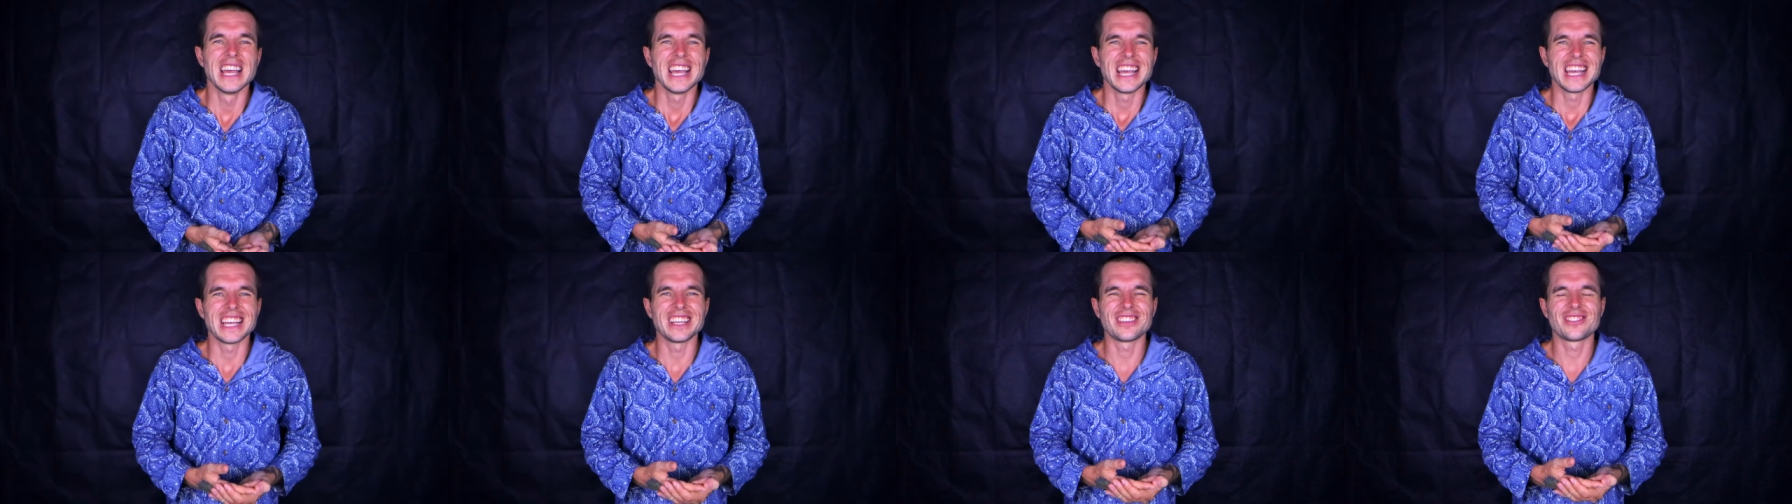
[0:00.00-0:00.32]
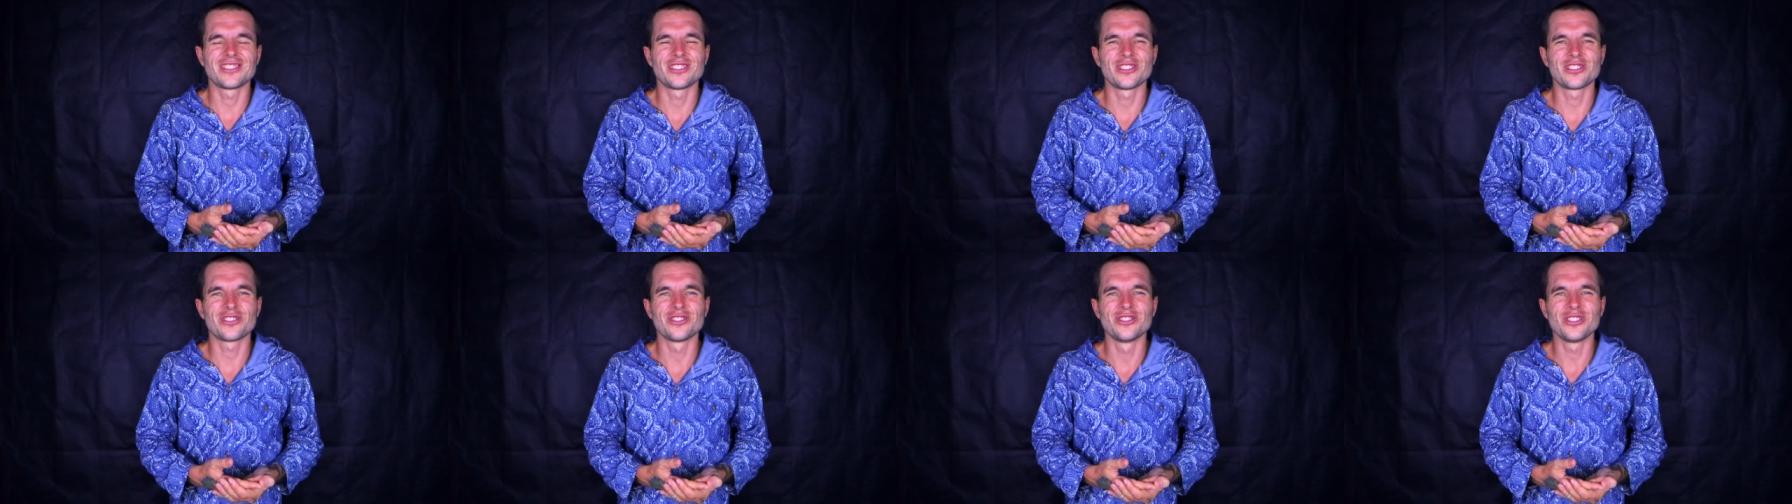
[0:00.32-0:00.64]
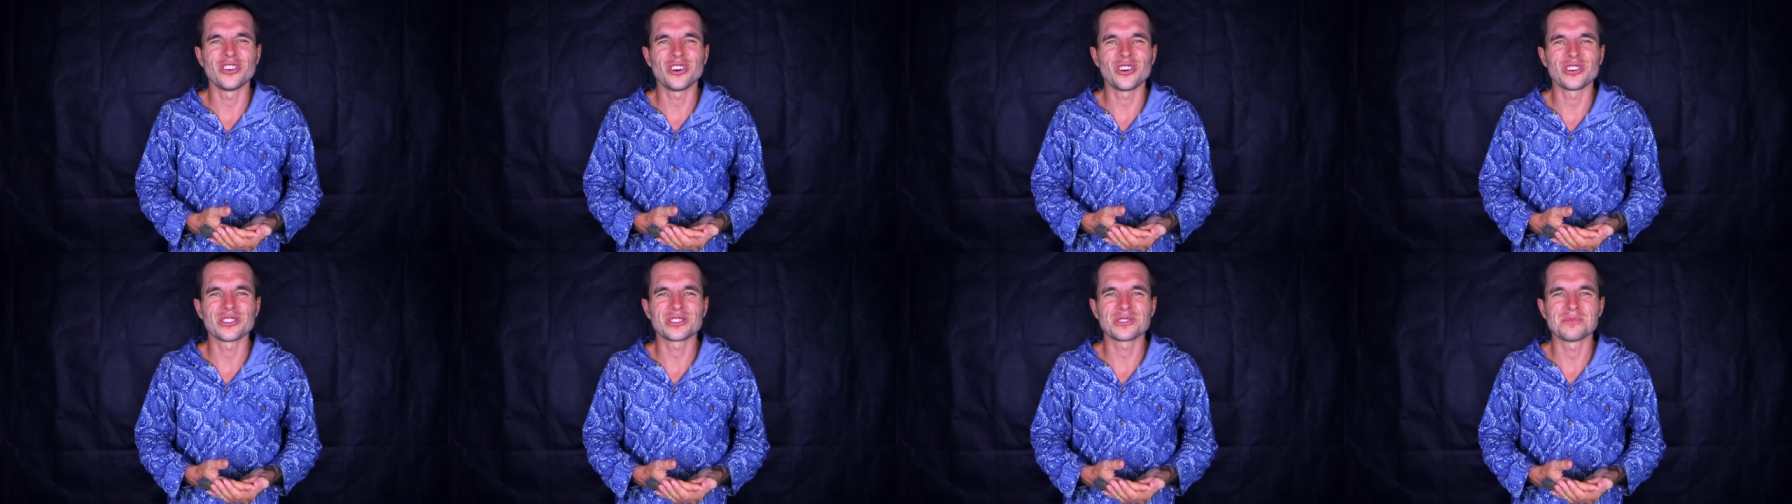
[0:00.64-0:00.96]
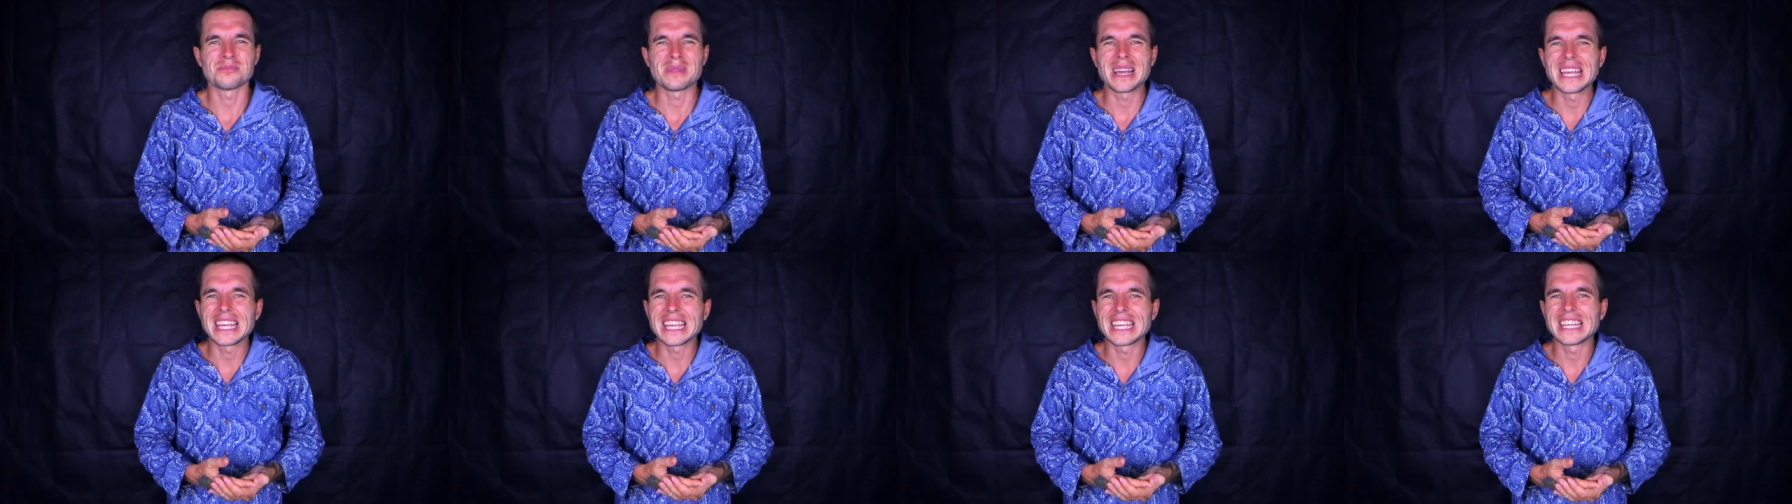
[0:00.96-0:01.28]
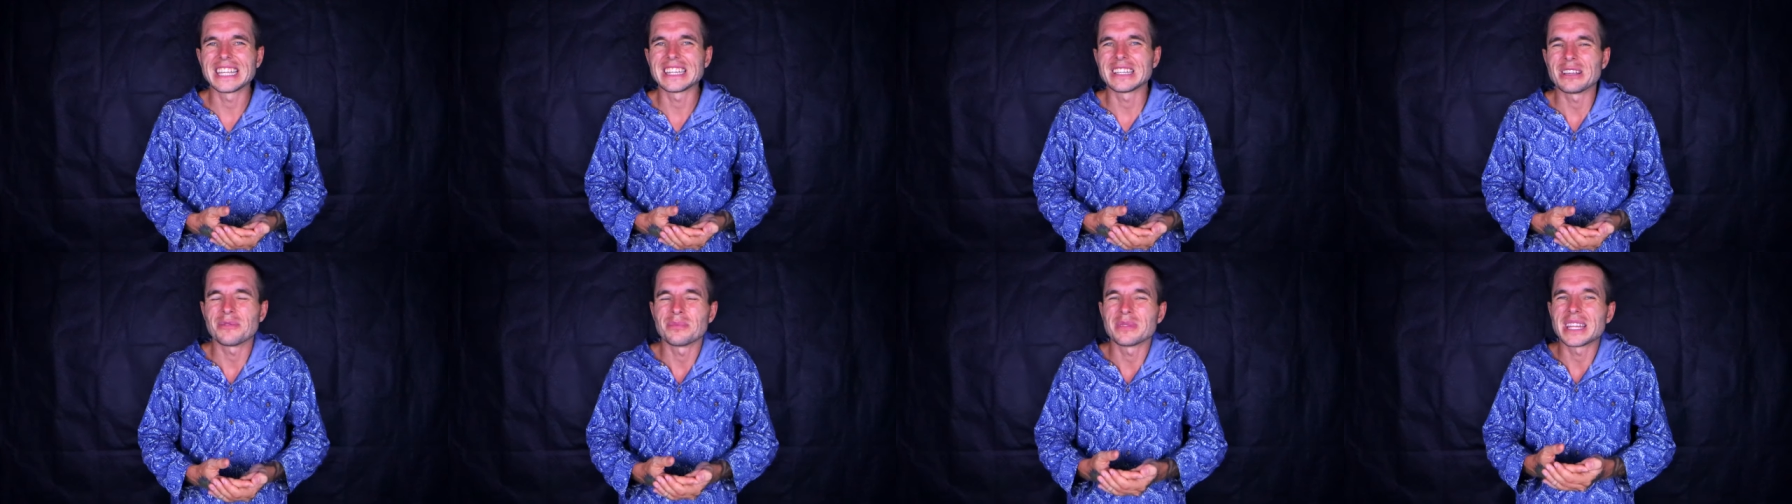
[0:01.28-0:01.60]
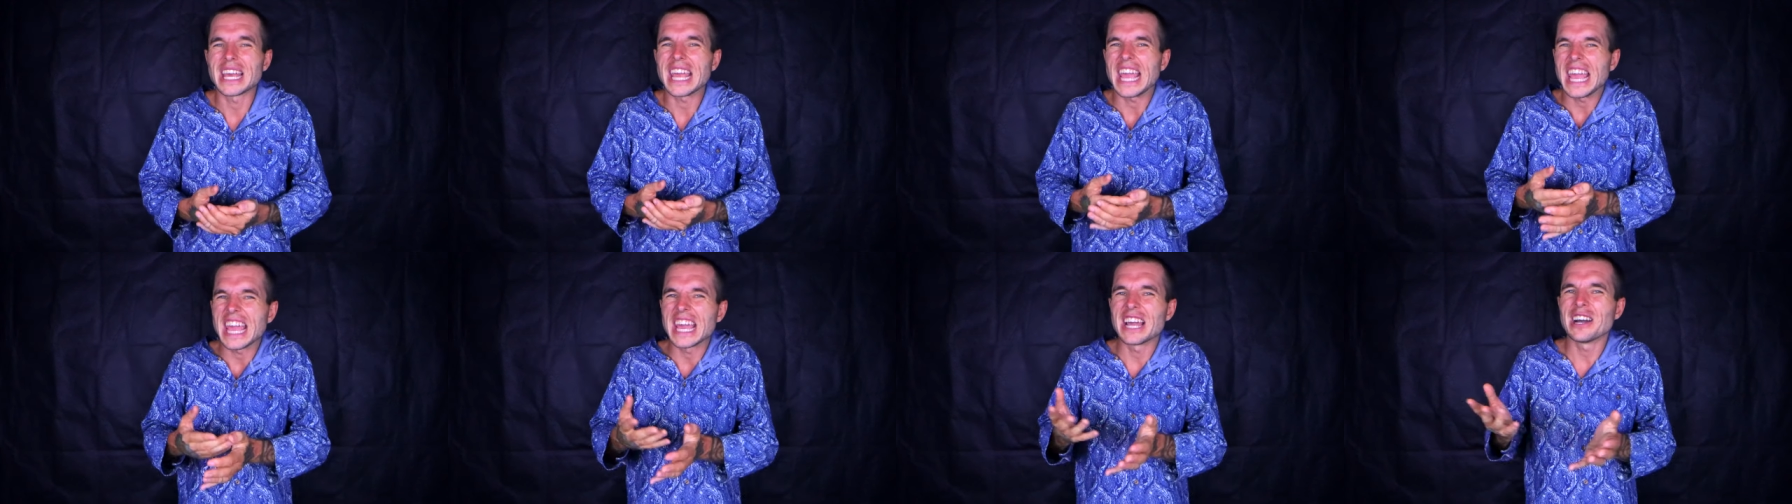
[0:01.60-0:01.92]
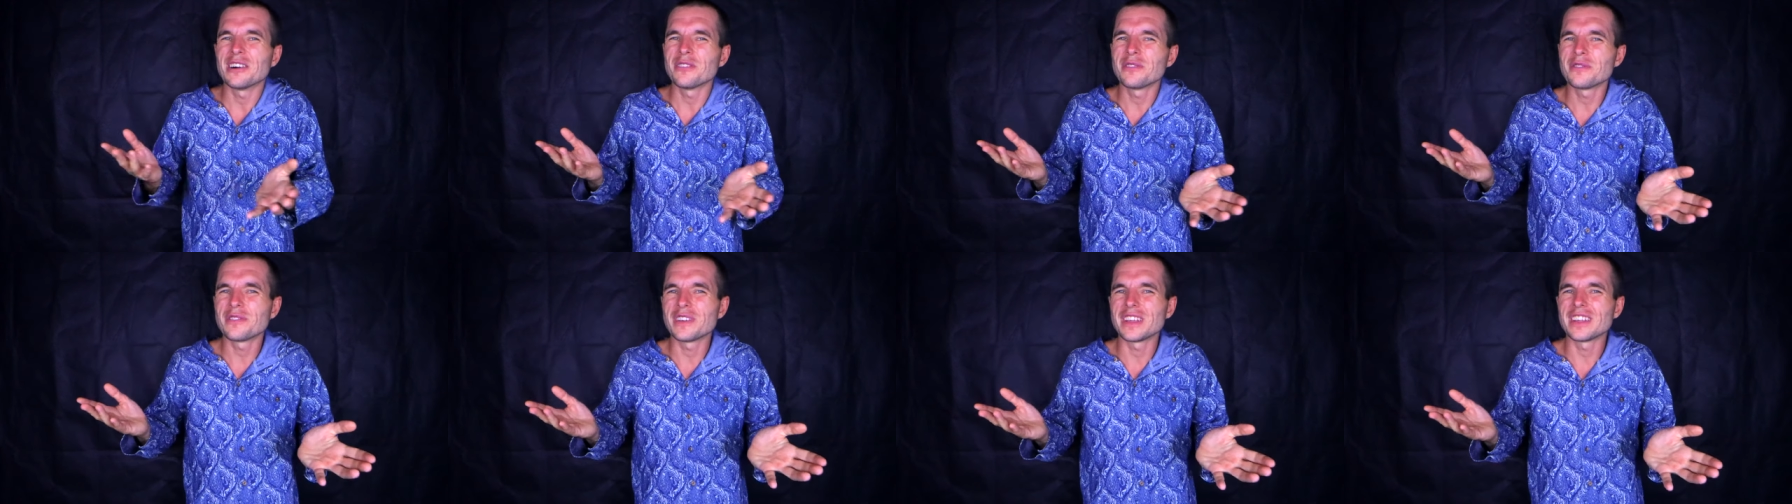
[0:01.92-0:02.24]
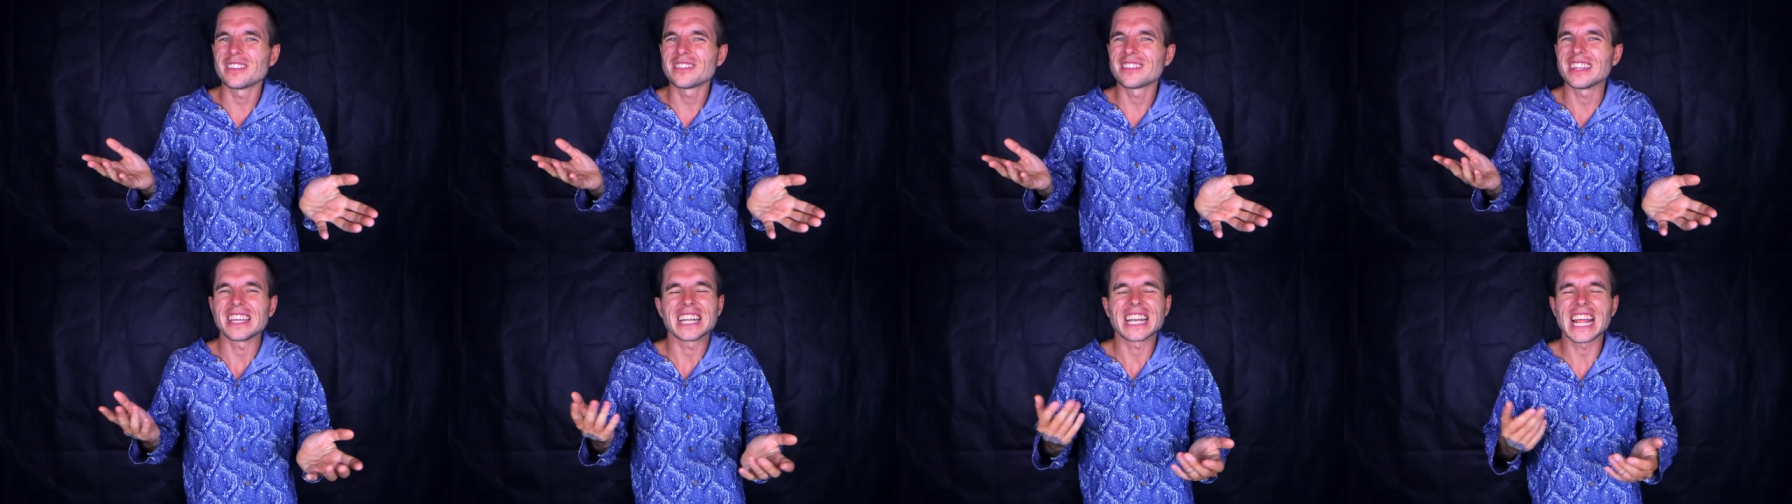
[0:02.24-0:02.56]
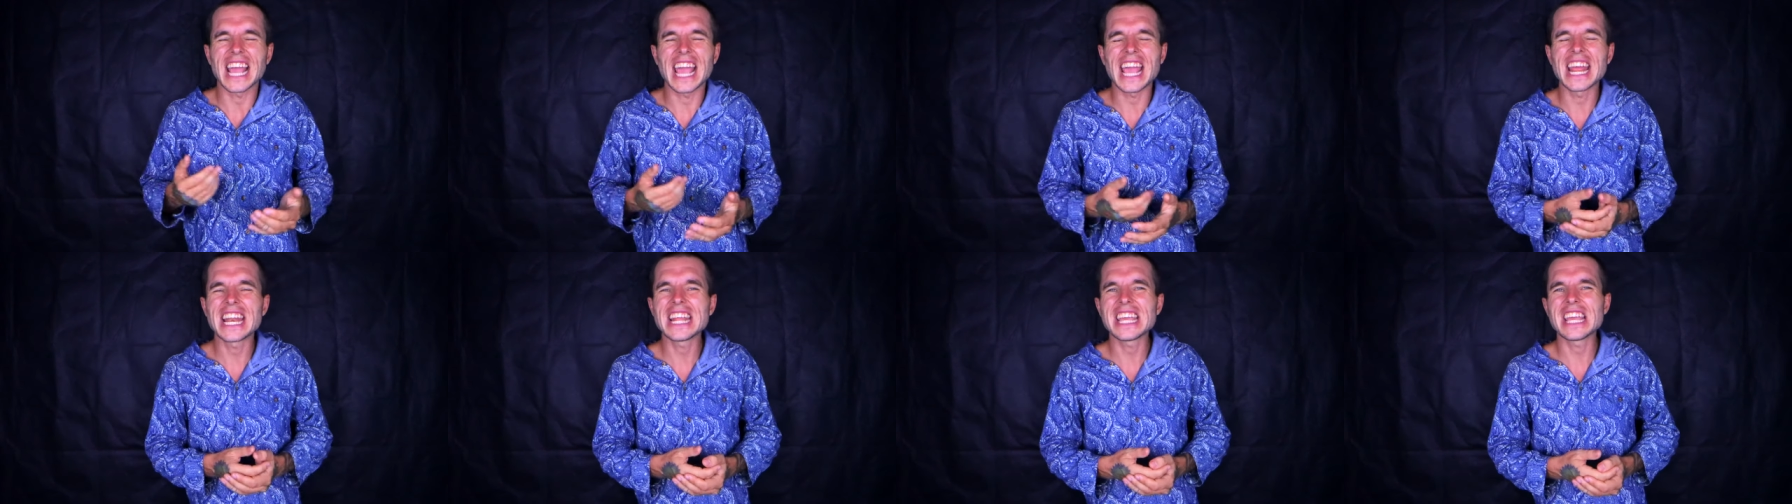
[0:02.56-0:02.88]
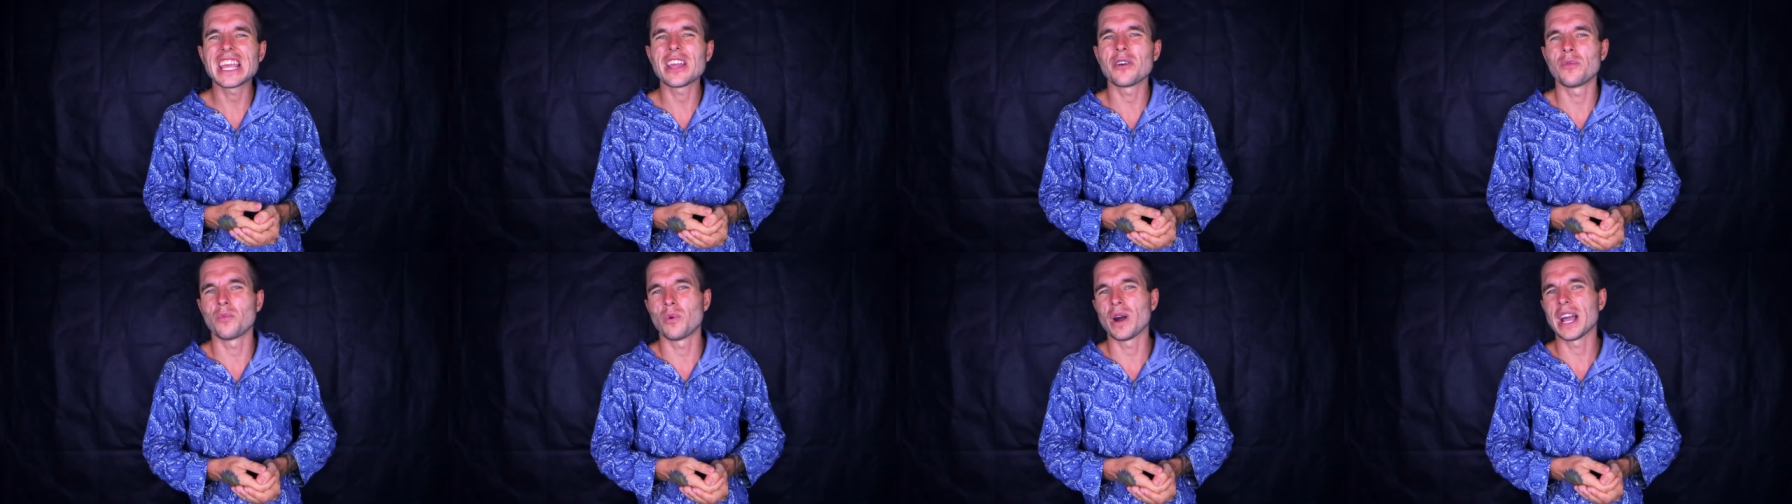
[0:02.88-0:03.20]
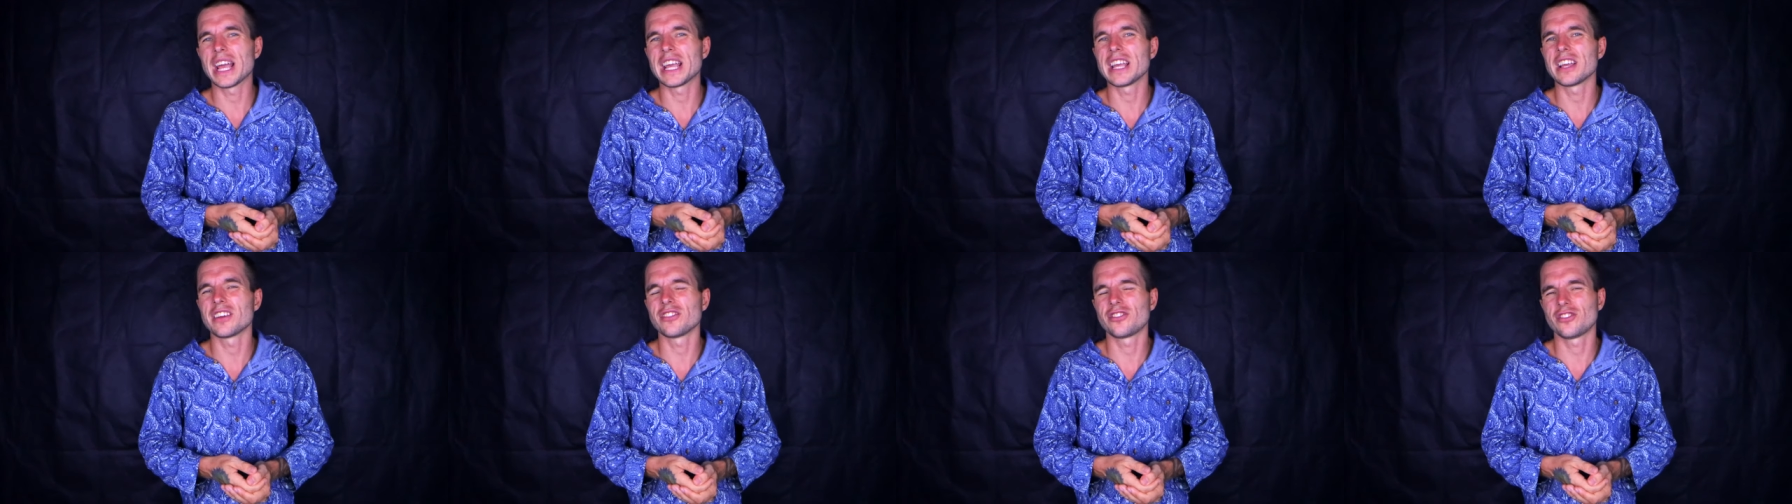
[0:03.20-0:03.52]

It's just not making them the healthiest in any way,